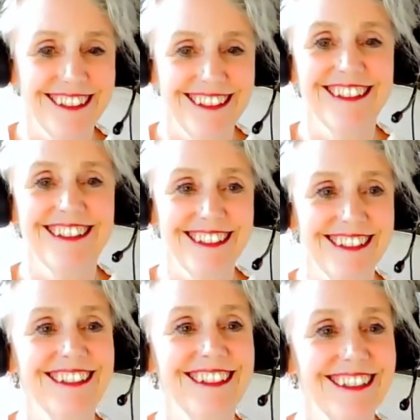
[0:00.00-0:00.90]
the
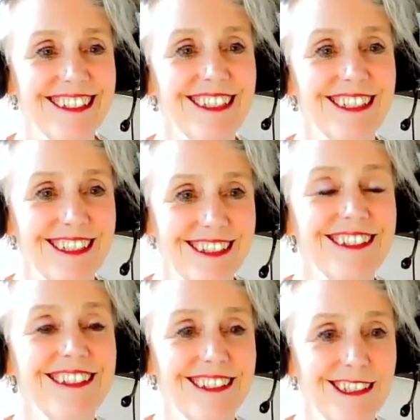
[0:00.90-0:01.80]
progression
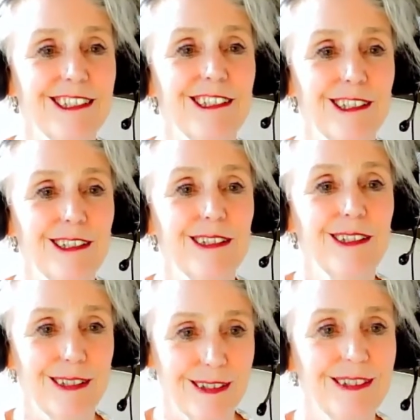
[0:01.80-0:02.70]
of jobs that
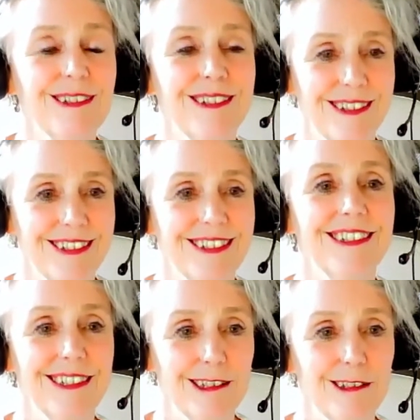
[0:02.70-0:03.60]
you've had on
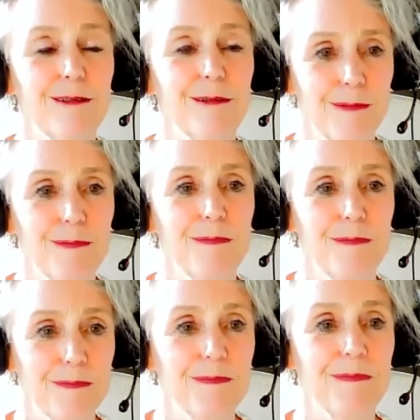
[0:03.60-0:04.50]
your way to
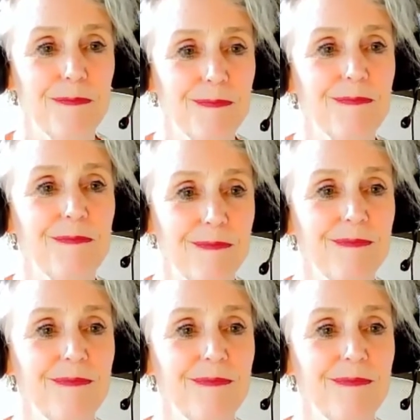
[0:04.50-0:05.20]
Stellar Labs?